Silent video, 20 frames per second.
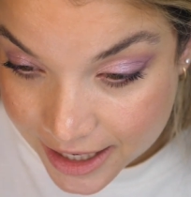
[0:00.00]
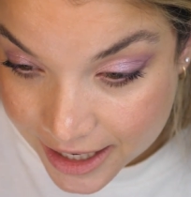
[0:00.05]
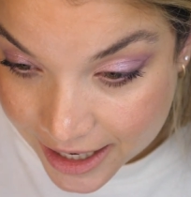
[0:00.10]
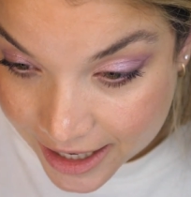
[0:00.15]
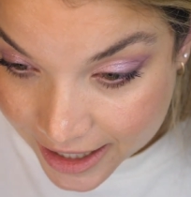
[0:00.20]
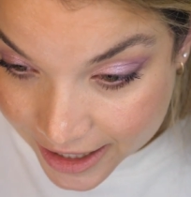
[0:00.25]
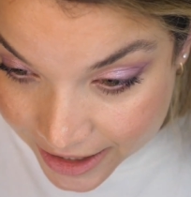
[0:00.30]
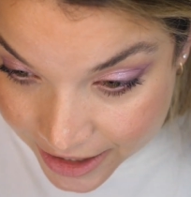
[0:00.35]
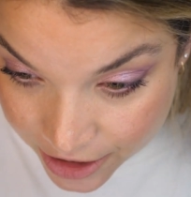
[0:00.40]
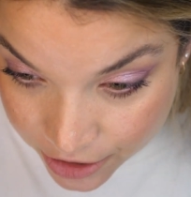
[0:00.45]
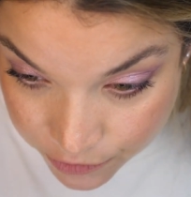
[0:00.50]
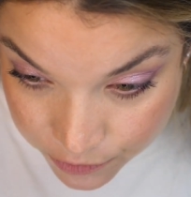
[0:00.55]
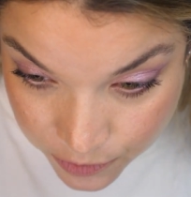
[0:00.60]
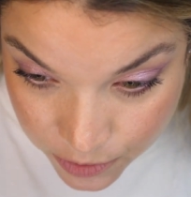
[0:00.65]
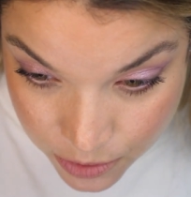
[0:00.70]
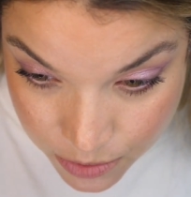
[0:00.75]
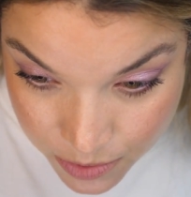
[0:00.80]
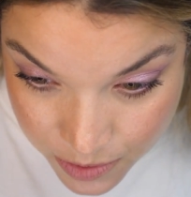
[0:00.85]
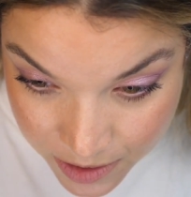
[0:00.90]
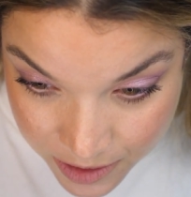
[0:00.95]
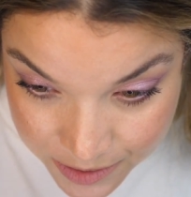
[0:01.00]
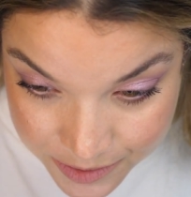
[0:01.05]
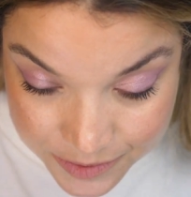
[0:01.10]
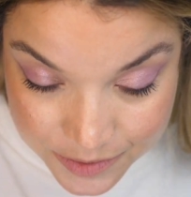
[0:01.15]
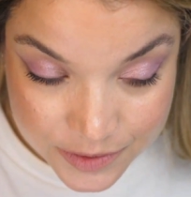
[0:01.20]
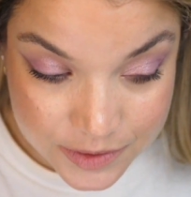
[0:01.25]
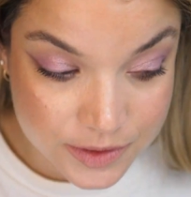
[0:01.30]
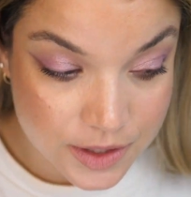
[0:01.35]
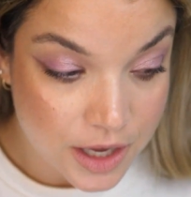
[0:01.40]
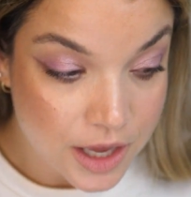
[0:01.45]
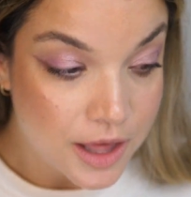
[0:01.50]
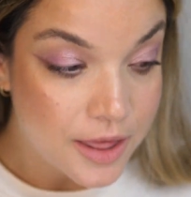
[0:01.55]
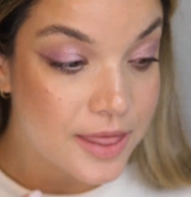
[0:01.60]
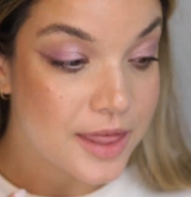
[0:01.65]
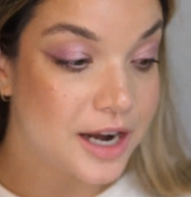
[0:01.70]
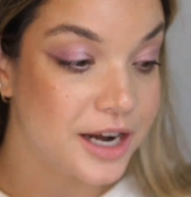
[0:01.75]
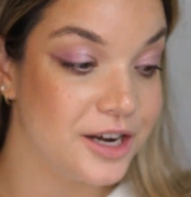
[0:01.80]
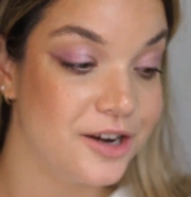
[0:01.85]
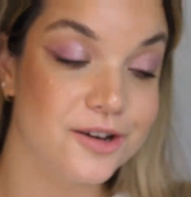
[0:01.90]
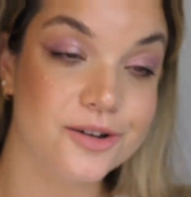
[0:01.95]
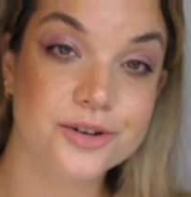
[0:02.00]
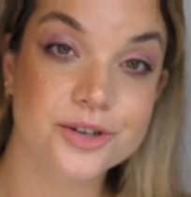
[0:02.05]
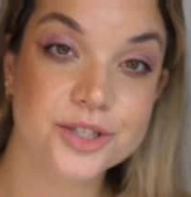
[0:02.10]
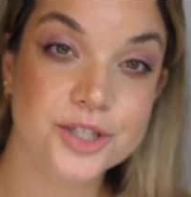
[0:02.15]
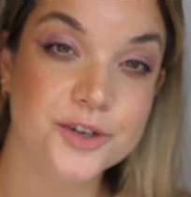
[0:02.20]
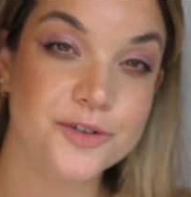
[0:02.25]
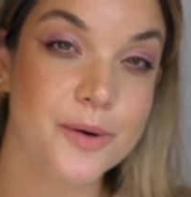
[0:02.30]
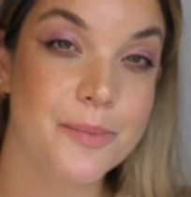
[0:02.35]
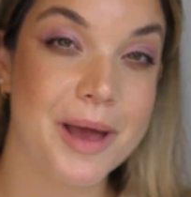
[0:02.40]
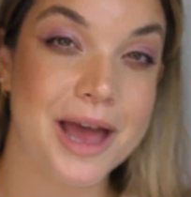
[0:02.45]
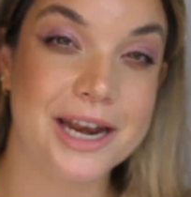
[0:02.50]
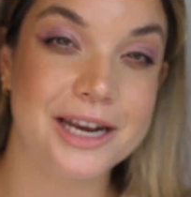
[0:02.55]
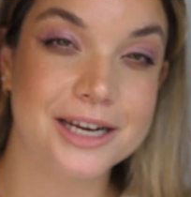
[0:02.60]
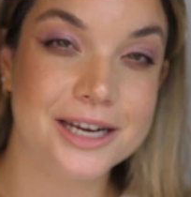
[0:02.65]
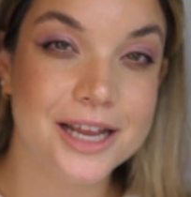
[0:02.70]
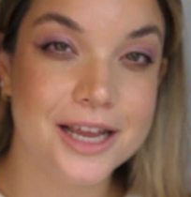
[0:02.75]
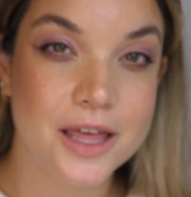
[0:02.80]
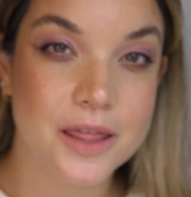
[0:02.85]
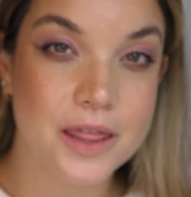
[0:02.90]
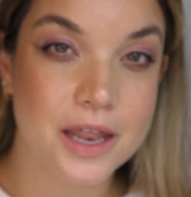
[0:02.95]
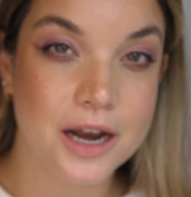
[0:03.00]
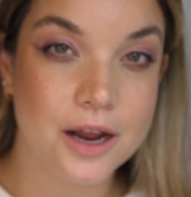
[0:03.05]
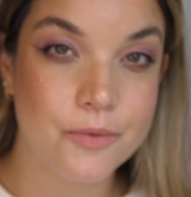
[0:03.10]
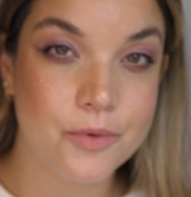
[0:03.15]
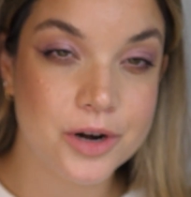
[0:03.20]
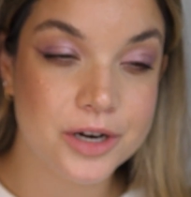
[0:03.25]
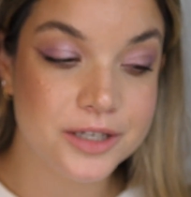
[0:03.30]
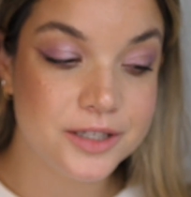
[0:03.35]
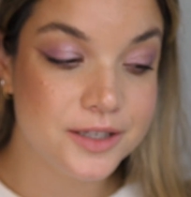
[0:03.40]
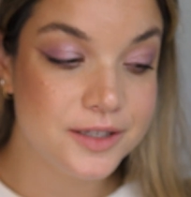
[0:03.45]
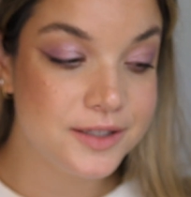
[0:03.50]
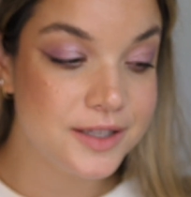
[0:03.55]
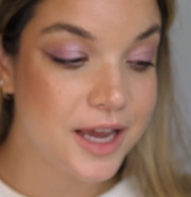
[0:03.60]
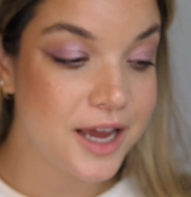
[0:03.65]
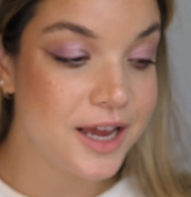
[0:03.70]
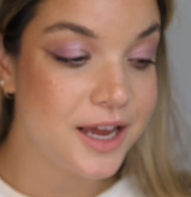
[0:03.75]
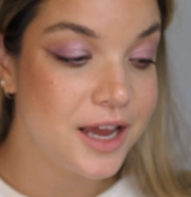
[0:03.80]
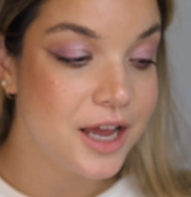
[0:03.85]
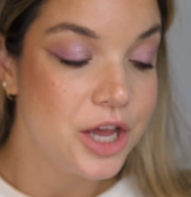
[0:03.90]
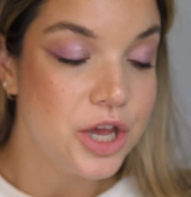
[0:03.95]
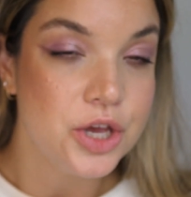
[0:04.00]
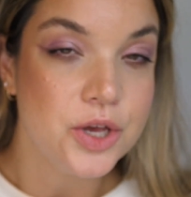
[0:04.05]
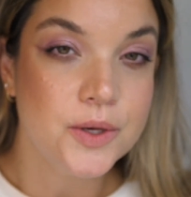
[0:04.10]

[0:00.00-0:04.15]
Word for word: I had a few things that I noticed from editing that I wanted to say.